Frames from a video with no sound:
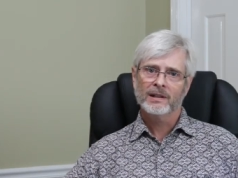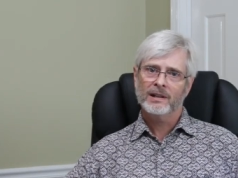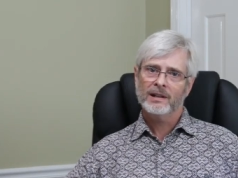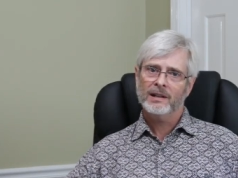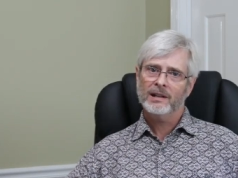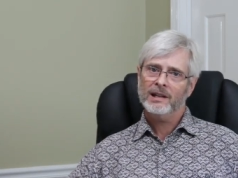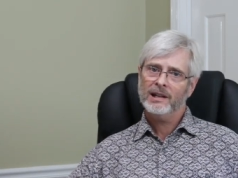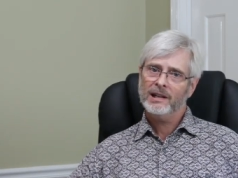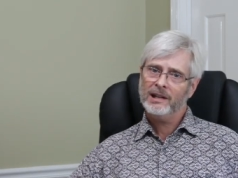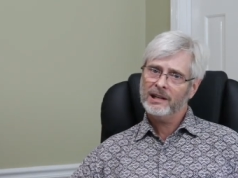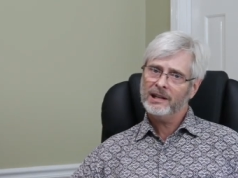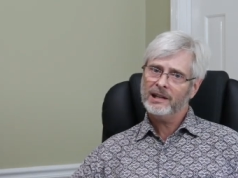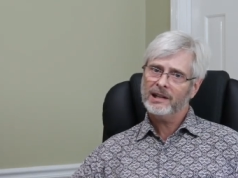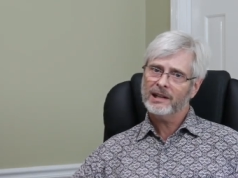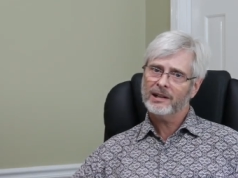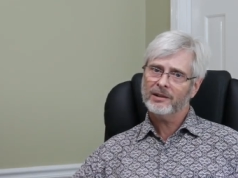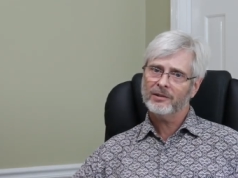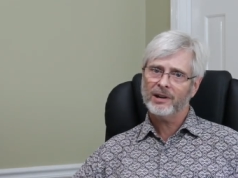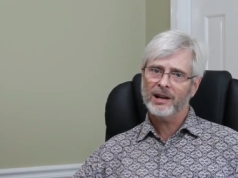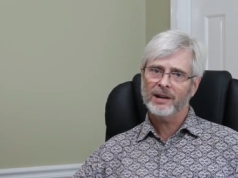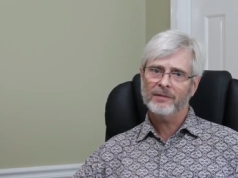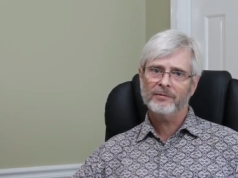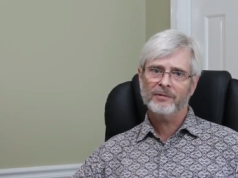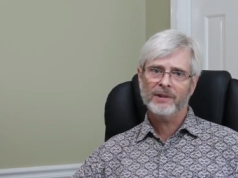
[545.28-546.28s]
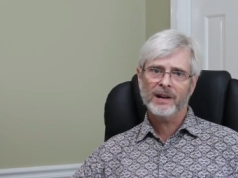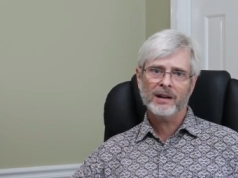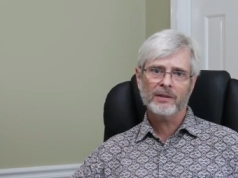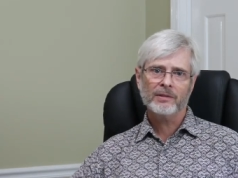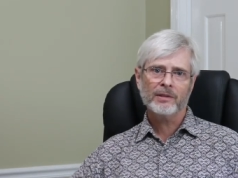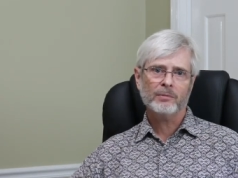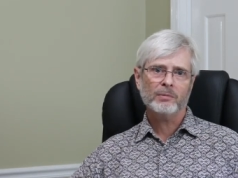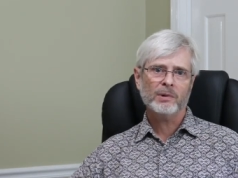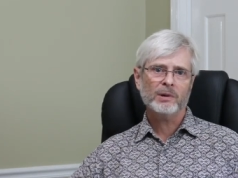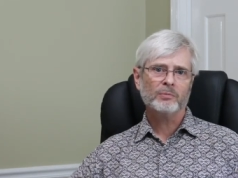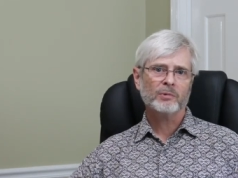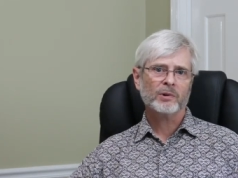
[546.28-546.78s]
Anyhow, I found
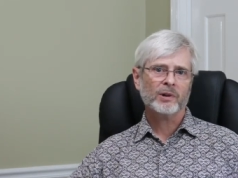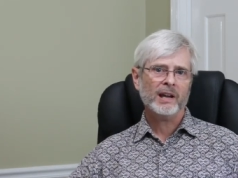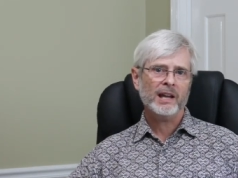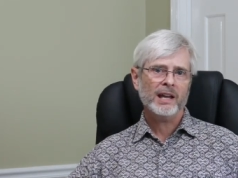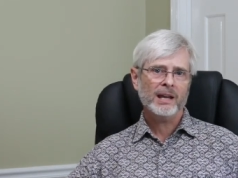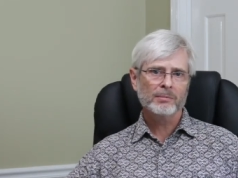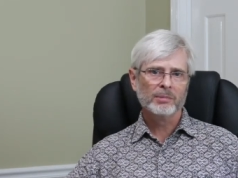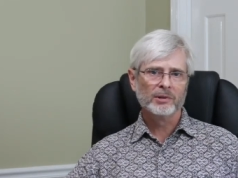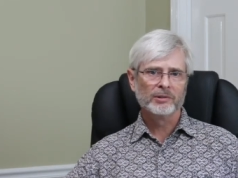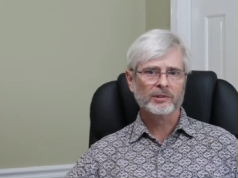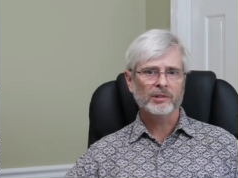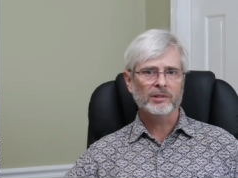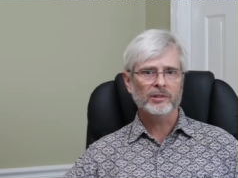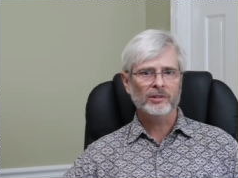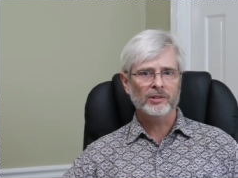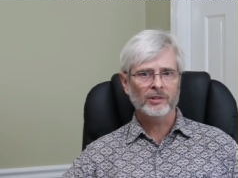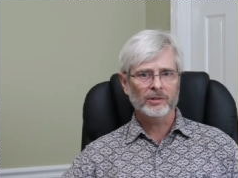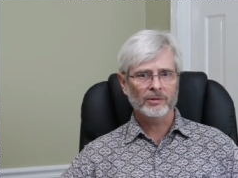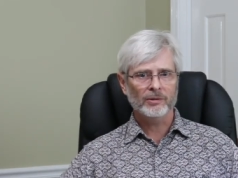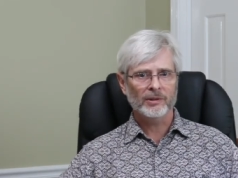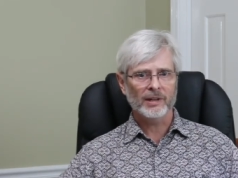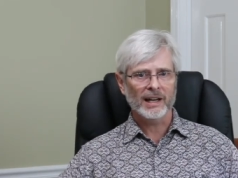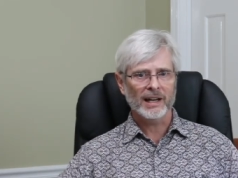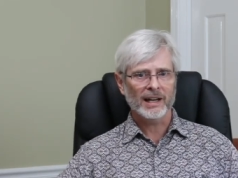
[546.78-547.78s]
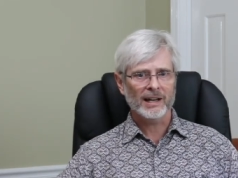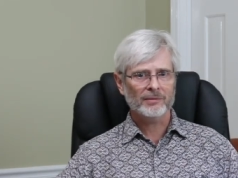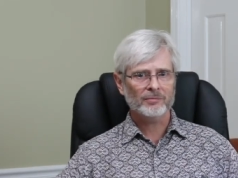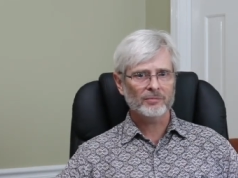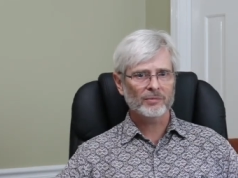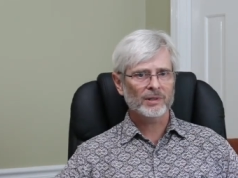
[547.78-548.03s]
that when we're able to do that,